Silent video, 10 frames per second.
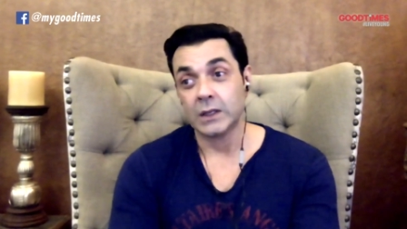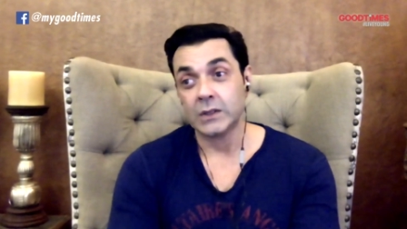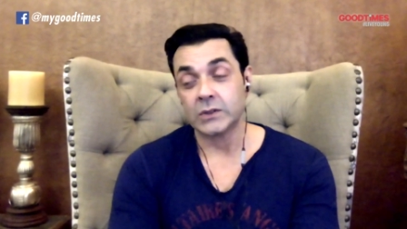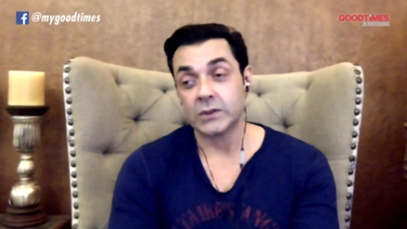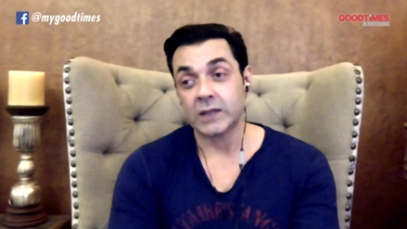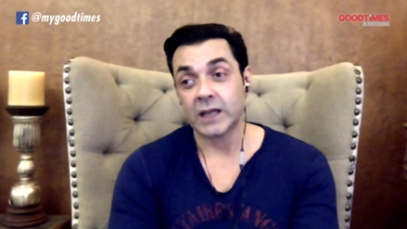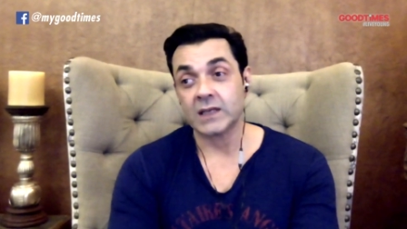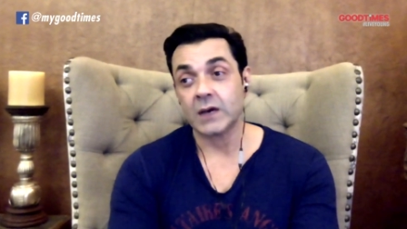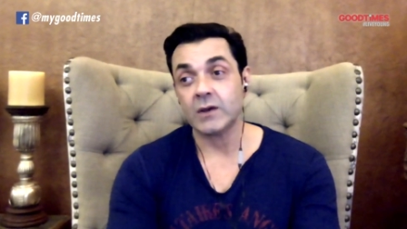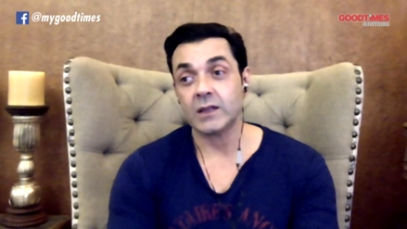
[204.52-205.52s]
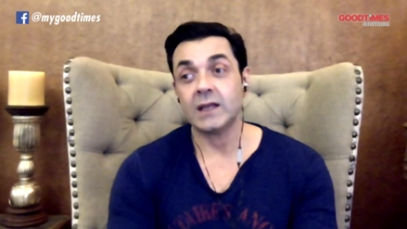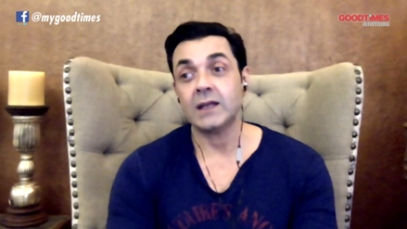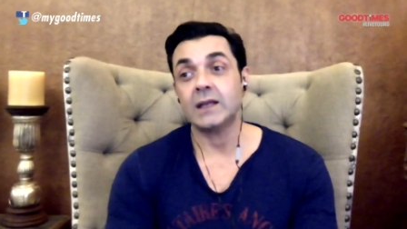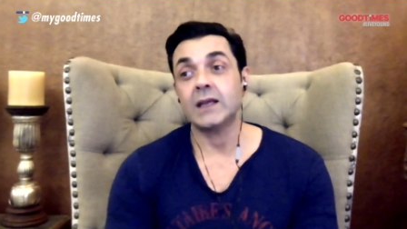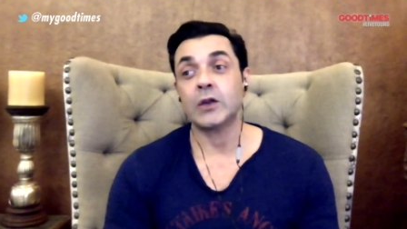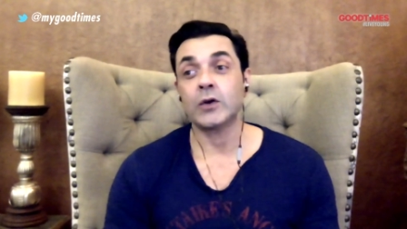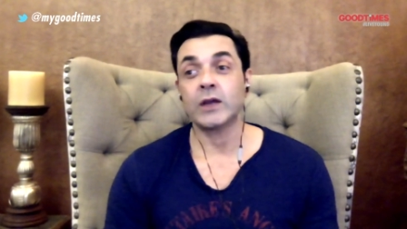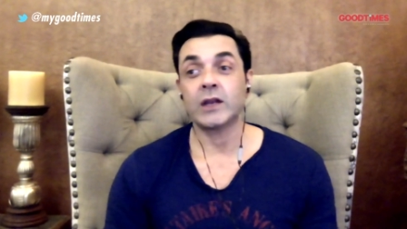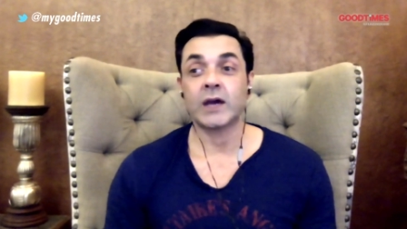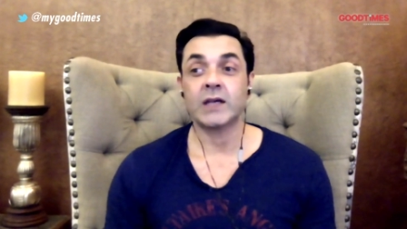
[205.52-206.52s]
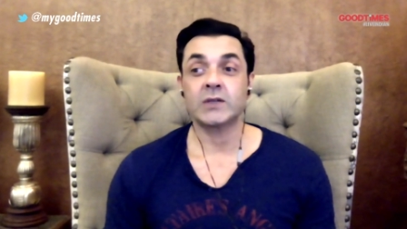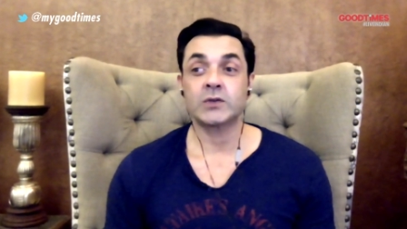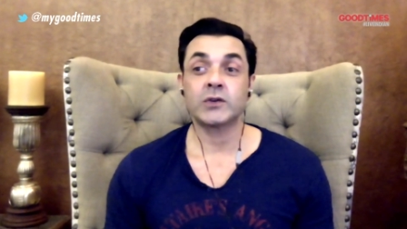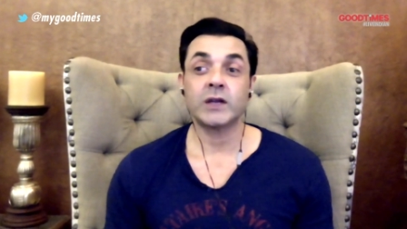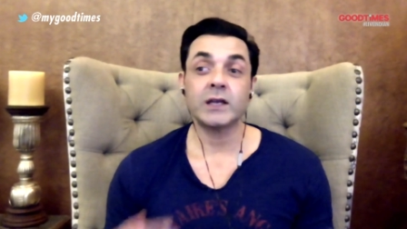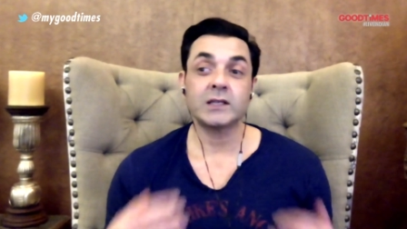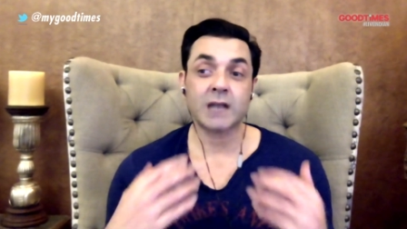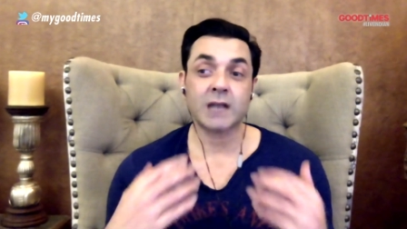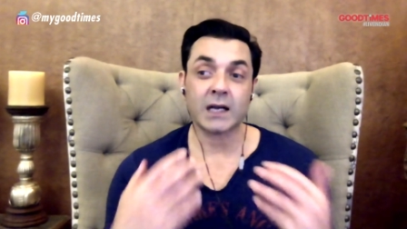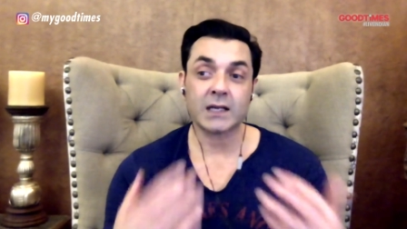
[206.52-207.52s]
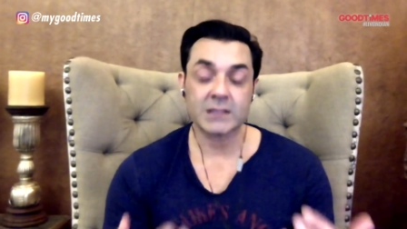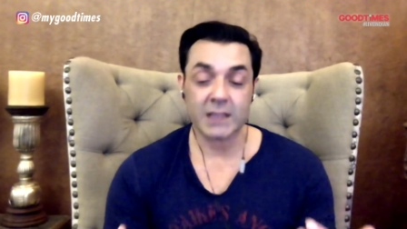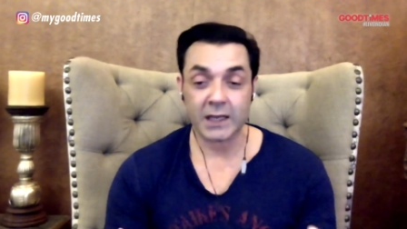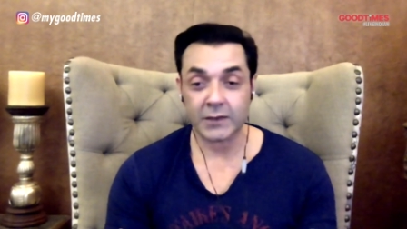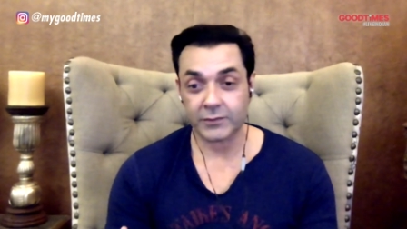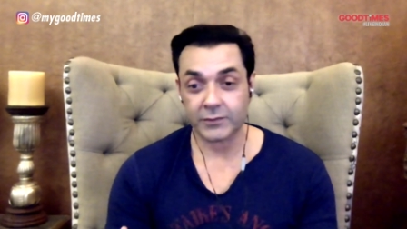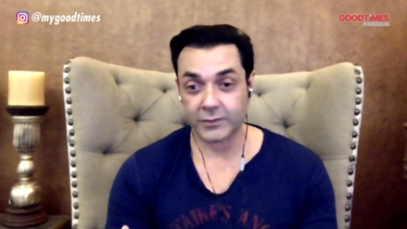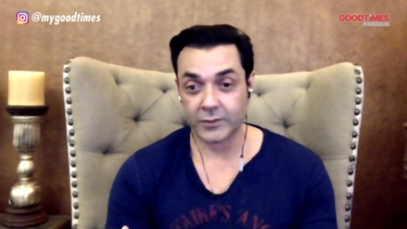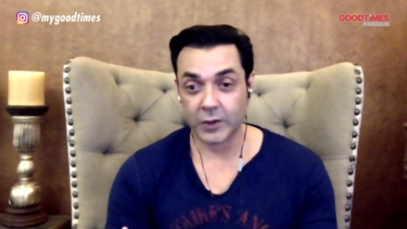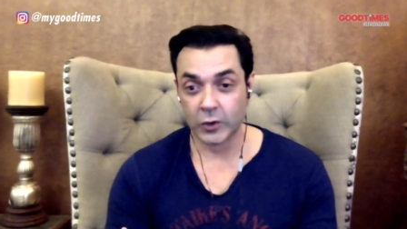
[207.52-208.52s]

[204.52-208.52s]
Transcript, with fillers: So that's how he, you know he tries to restart his life. You